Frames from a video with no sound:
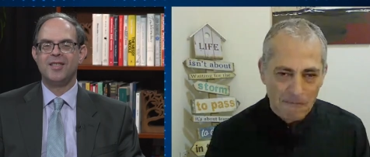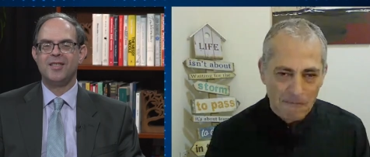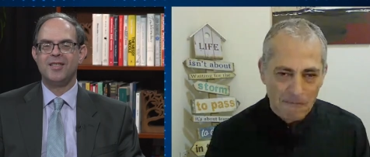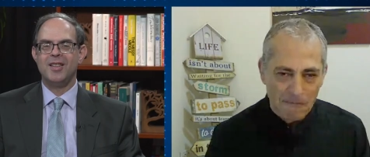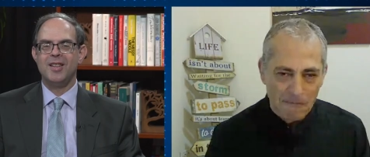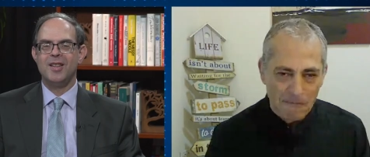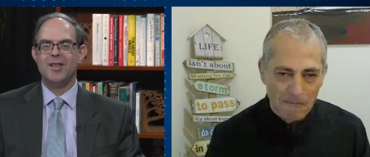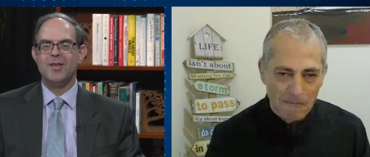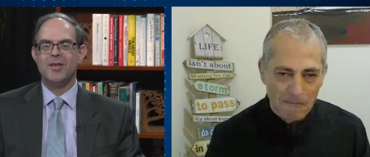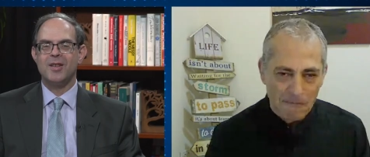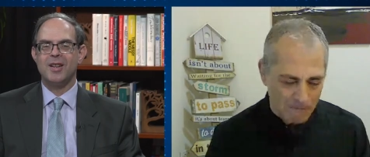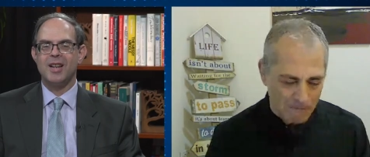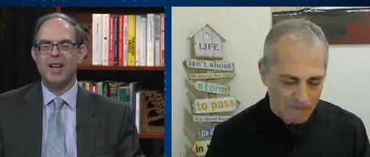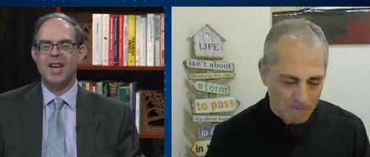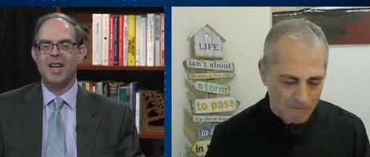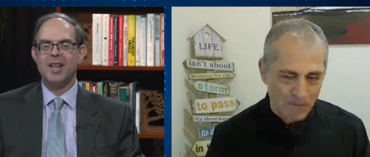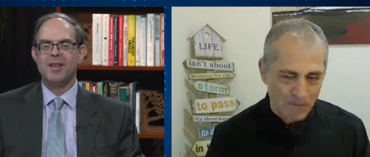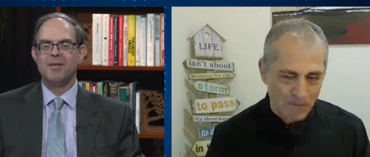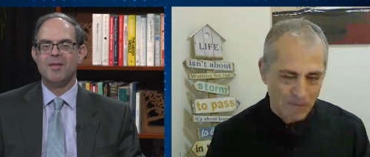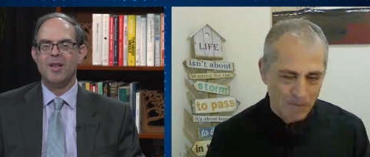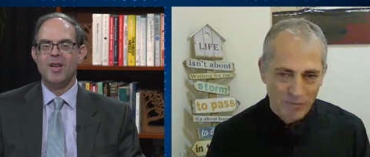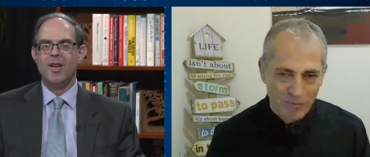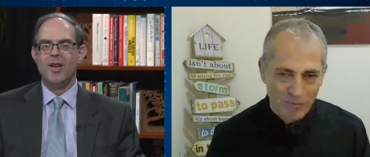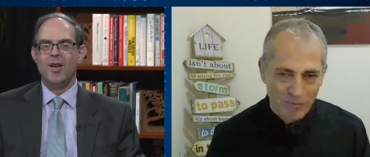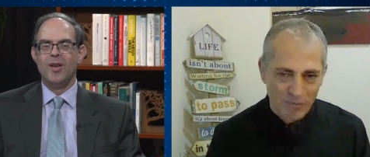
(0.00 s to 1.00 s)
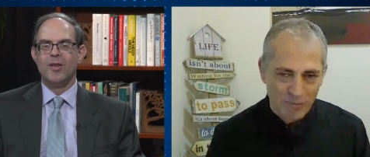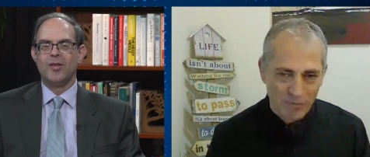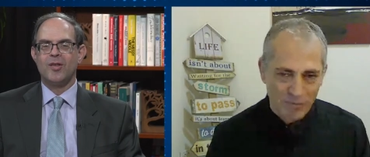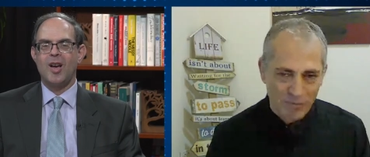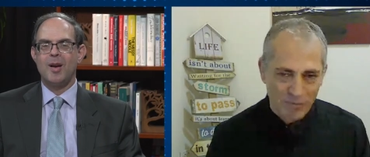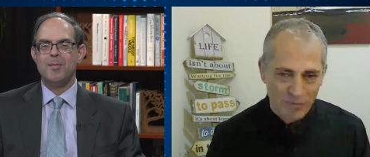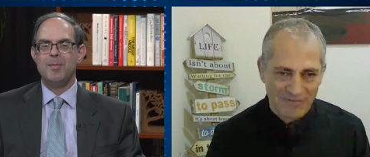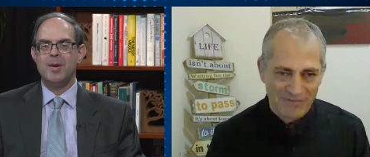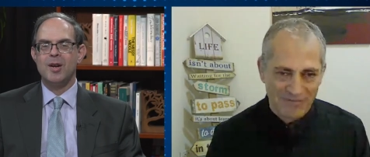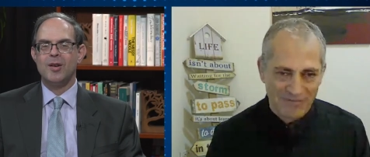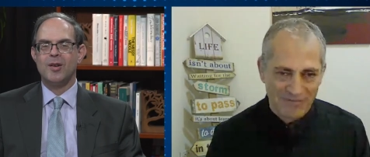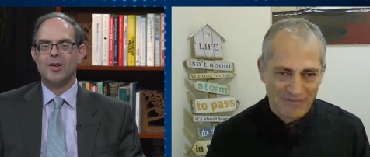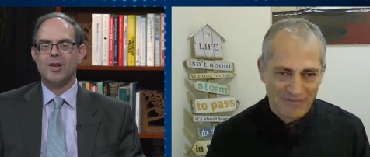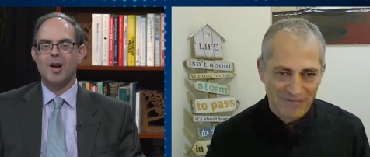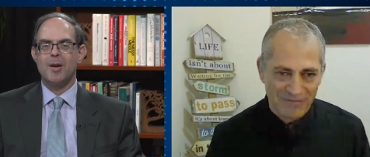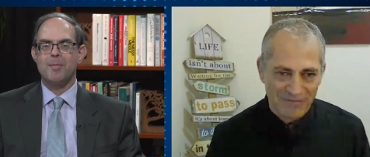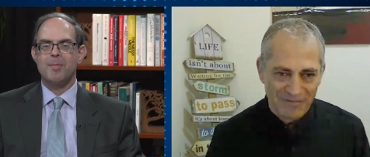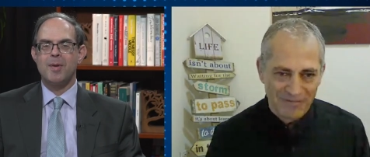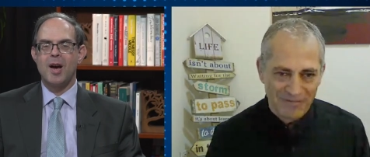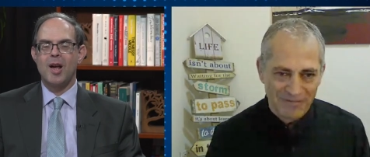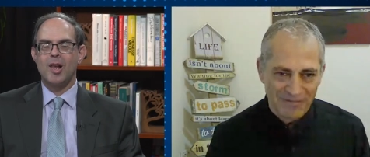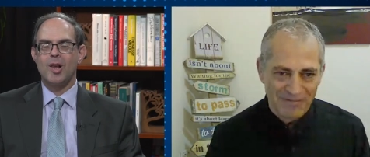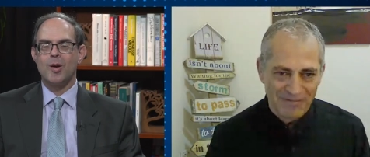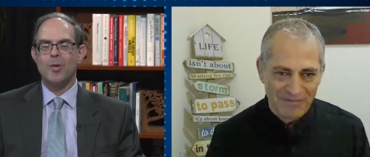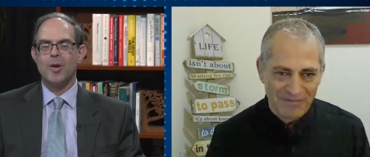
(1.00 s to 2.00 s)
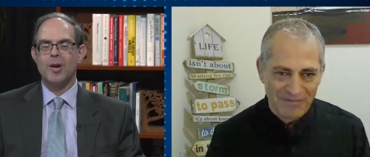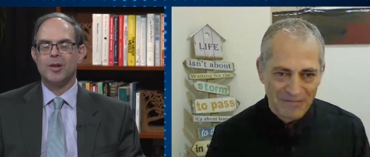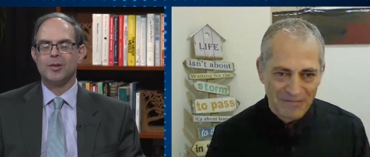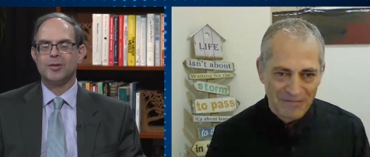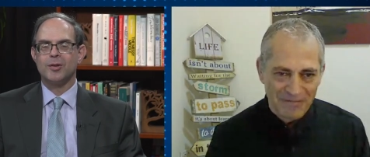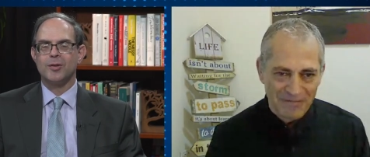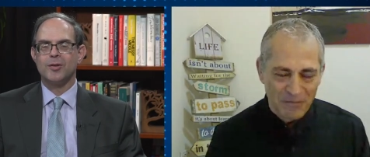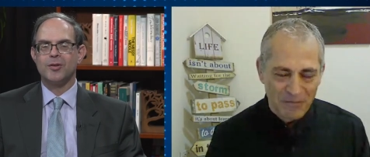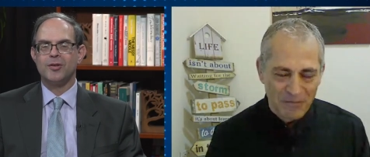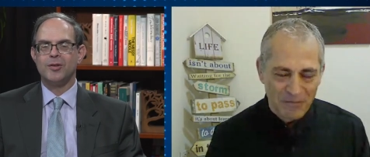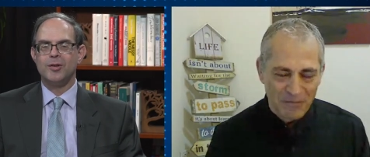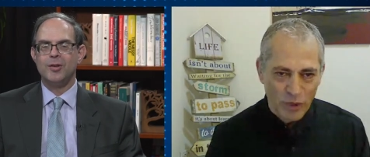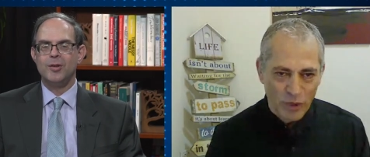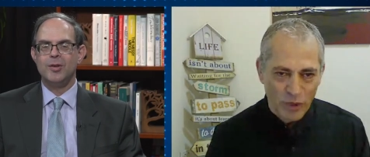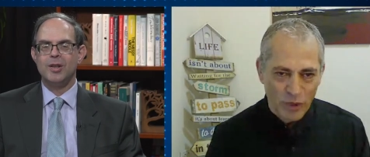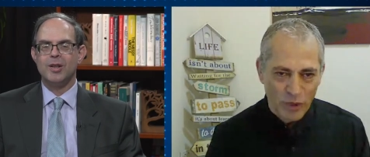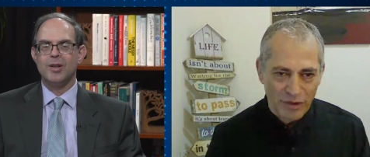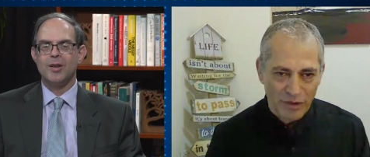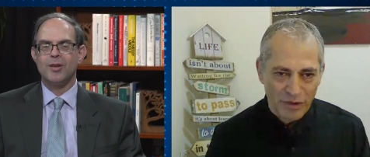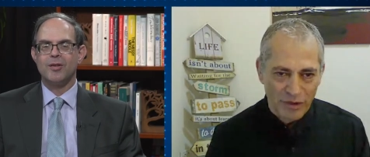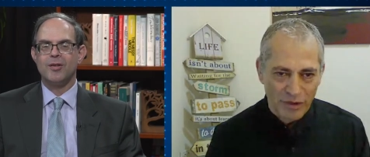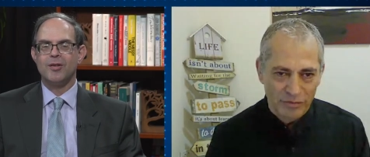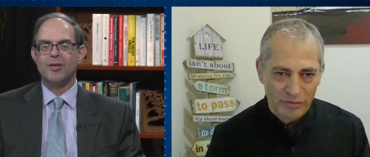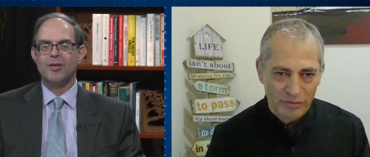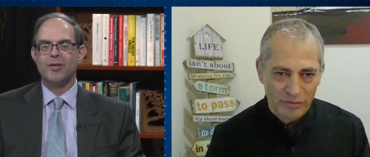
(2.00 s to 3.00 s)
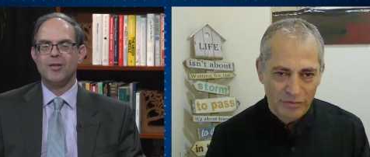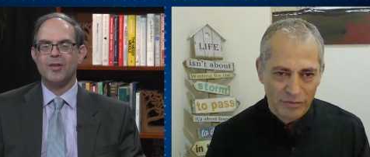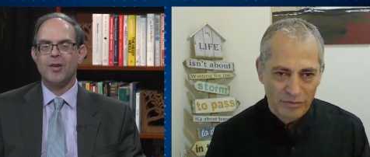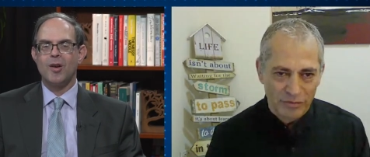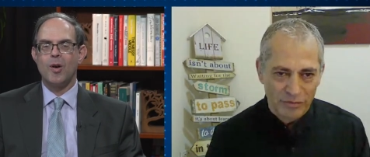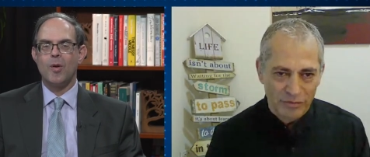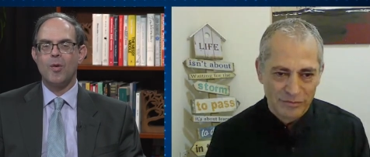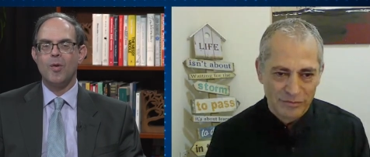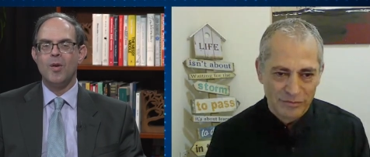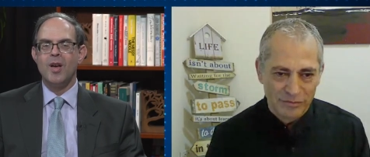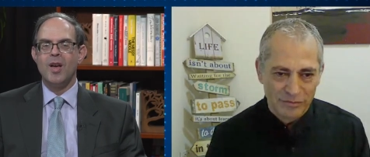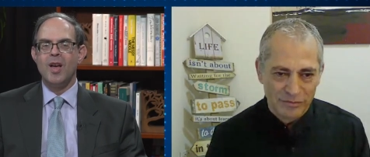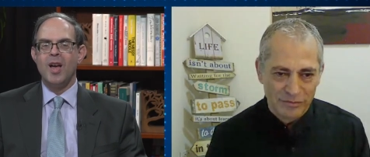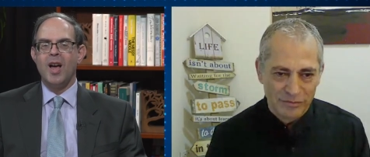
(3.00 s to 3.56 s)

Speaker 1: see you again. So I'm here in our Palo Alto studios, and so